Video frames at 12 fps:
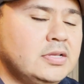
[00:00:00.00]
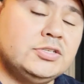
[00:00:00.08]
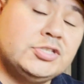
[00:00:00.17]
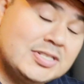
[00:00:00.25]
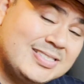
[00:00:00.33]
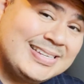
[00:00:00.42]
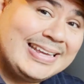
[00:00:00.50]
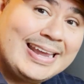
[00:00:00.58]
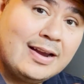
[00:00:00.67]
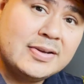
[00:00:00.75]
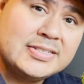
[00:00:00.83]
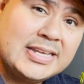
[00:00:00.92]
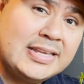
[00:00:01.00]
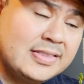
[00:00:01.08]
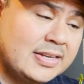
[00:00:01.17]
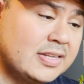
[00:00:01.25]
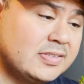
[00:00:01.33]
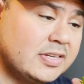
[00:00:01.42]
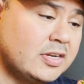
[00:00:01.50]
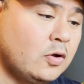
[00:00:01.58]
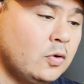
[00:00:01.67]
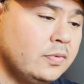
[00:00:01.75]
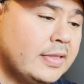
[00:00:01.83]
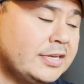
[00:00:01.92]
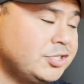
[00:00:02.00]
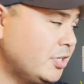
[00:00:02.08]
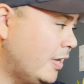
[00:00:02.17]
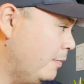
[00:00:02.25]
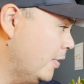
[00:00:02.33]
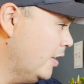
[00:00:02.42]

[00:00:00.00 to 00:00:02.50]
just to guarantee that it's going to hold that shape.